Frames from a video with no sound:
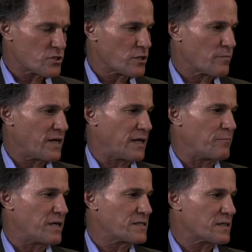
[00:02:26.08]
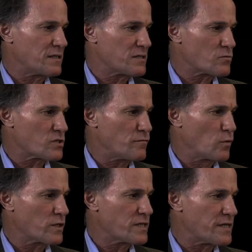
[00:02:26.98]
was their man, and basically this was a
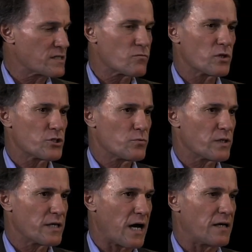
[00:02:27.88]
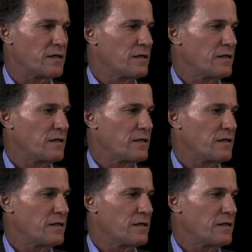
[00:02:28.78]
foretaste of what you would get.